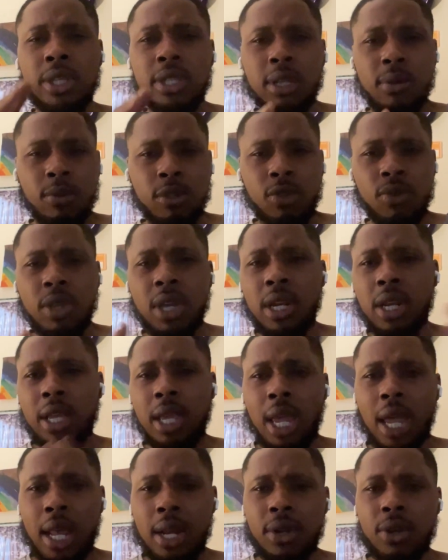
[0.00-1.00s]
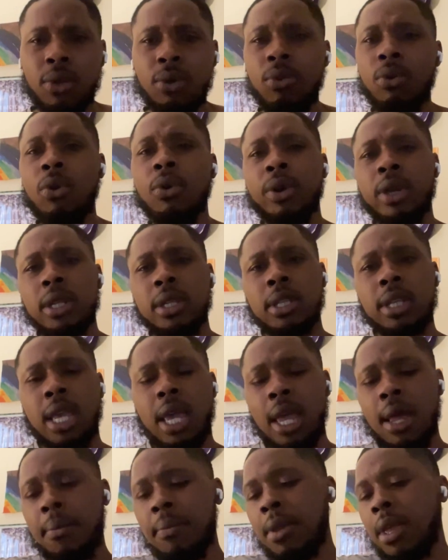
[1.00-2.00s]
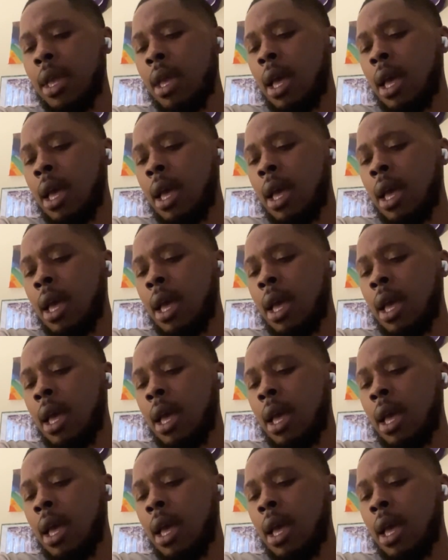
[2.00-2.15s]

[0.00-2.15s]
see what you can and can't do going into camp.